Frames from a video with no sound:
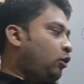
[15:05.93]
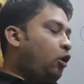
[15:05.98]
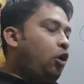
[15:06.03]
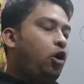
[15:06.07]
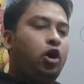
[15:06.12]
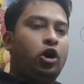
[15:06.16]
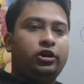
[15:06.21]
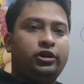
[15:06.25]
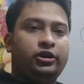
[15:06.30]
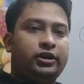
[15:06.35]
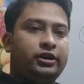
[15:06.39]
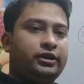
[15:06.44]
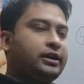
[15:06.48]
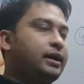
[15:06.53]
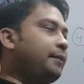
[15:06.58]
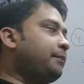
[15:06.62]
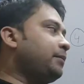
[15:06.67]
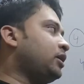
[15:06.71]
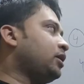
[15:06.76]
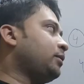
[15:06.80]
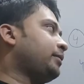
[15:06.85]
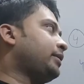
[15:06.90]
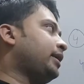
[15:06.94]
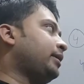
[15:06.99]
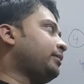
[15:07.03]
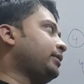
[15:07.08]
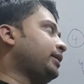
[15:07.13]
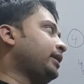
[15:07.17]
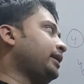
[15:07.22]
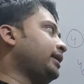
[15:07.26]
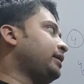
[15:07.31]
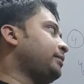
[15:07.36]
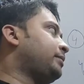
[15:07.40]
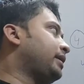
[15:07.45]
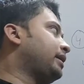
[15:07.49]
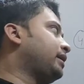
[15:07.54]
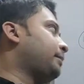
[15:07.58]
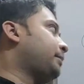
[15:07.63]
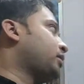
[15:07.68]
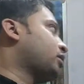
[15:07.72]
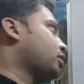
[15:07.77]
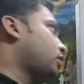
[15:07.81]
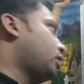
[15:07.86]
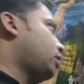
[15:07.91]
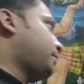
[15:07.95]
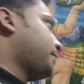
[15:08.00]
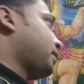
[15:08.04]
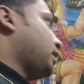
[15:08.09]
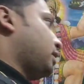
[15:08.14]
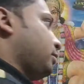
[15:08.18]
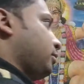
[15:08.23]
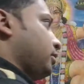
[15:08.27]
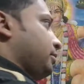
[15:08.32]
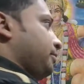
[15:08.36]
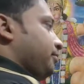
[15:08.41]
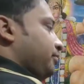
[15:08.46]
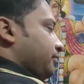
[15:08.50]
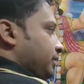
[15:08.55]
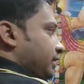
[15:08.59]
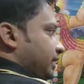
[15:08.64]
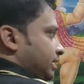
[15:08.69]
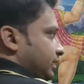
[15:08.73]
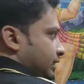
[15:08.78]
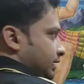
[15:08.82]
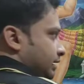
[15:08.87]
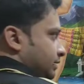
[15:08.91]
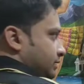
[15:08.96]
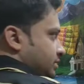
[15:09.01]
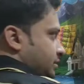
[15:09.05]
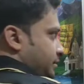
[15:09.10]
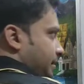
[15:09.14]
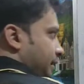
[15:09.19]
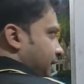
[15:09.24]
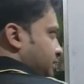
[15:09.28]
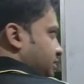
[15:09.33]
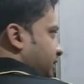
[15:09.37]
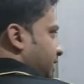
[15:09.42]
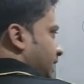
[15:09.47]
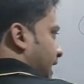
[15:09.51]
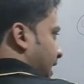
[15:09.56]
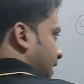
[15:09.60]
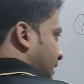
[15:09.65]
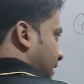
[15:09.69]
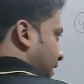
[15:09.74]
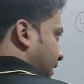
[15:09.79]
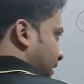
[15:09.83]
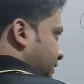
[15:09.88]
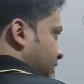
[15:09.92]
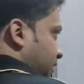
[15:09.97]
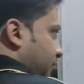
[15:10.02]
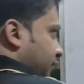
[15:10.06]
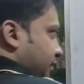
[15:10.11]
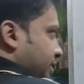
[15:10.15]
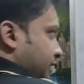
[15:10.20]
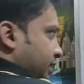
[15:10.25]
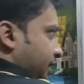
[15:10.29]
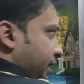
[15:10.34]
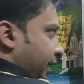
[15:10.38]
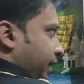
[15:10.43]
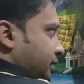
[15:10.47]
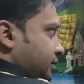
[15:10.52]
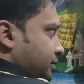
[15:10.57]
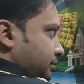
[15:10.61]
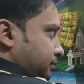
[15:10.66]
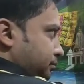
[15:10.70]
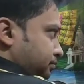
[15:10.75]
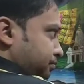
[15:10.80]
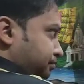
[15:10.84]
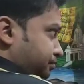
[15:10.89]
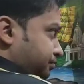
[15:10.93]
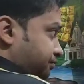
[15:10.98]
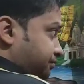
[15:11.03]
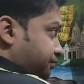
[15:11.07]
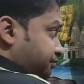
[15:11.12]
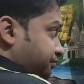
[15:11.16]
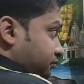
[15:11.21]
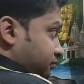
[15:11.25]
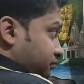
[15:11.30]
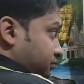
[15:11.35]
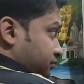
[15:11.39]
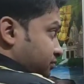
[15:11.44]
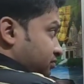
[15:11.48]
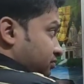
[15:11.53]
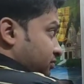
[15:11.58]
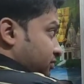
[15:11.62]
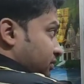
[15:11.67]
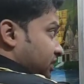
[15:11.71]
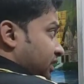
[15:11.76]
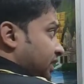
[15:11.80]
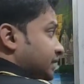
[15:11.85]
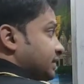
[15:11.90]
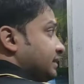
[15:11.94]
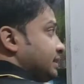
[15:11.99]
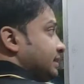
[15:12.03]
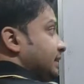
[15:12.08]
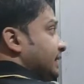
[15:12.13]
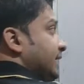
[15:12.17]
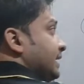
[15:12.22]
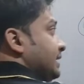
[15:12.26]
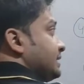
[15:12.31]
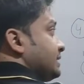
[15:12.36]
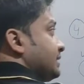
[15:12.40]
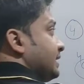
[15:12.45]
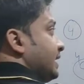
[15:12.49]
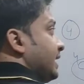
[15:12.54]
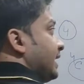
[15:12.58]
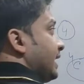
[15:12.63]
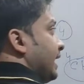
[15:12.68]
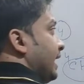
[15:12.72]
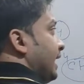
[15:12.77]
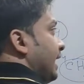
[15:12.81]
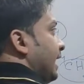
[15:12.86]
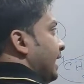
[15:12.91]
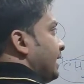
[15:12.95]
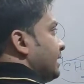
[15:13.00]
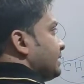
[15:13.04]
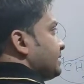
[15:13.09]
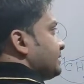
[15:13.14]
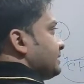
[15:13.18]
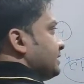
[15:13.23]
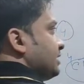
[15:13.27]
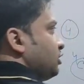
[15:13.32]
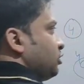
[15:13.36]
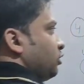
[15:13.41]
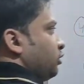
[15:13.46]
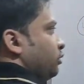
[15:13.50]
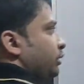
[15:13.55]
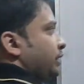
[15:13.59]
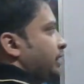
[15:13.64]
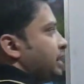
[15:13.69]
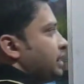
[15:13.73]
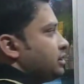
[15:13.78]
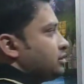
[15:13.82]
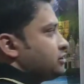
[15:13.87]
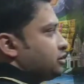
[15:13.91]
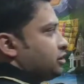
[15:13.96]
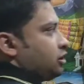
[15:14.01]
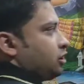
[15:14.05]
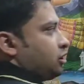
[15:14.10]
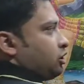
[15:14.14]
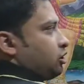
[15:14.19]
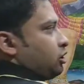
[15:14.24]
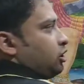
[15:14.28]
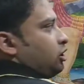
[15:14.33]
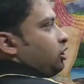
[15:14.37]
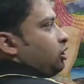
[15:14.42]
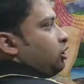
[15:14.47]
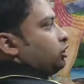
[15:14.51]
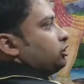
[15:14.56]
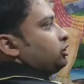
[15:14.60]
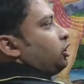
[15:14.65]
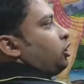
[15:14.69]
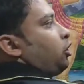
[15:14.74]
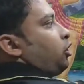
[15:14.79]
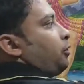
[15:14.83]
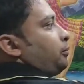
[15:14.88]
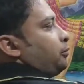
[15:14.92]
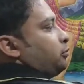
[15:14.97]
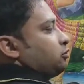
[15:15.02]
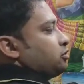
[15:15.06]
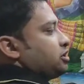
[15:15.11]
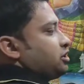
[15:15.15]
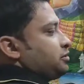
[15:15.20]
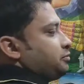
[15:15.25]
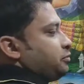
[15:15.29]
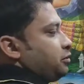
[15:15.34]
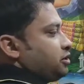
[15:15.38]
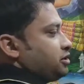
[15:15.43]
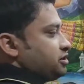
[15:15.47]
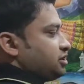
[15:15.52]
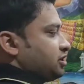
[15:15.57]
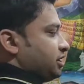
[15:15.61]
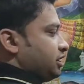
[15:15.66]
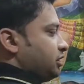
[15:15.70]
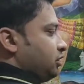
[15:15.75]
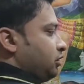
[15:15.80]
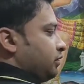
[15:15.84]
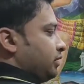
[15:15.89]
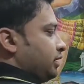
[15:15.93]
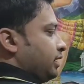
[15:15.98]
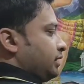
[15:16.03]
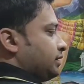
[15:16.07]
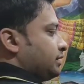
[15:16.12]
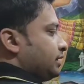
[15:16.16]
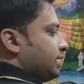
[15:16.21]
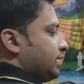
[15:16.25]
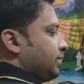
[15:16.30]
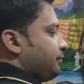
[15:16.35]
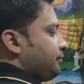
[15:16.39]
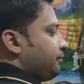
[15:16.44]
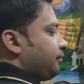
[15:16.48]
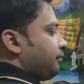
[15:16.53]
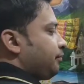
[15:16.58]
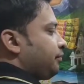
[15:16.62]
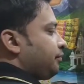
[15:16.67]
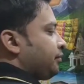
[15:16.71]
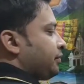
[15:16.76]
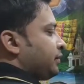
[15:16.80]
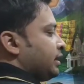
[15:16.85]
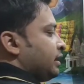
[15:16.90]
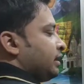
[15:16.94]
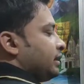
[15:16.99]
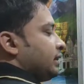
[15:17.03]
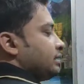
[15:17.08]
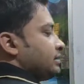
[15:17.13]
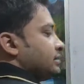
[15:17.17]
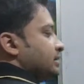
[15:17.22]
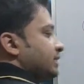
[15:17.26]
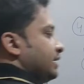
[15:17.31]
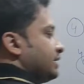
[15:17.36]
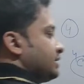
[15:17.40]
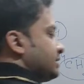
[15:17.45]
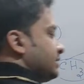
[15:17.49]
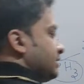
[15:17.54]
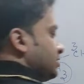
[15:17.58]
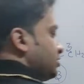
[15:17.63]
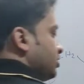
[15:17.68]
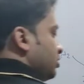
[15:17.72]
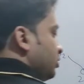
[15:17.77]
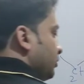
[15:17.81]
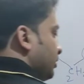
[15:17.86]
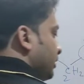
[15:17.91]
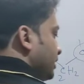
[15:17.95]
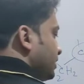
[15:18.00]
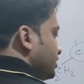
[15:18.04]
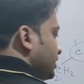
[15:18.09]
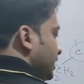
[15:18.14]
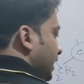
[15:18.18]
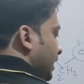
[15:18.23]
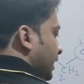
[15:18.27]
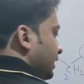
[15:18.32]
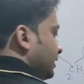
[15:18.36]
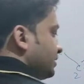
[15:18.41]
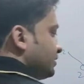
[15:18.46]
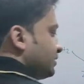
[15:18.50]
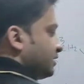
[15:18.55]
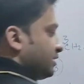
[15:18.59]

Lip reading: odd number of carbon and even number of carbon. It's a factor, and another factor is the CH3 and COH on the opposite position, where the CH3, COH and